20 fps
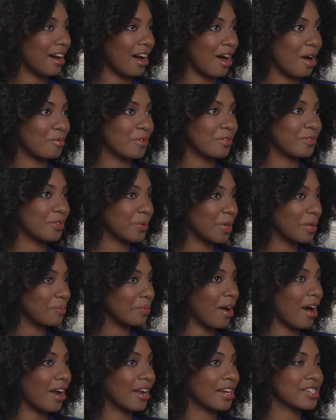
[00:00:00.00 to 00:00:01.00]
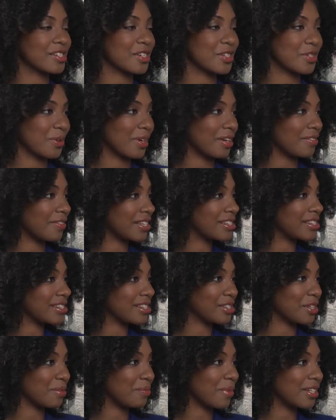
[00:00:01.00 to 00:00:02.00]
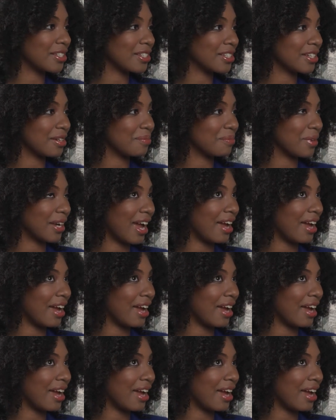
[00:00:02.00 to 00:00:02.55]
reviewing products or doing events, as you mentioned, but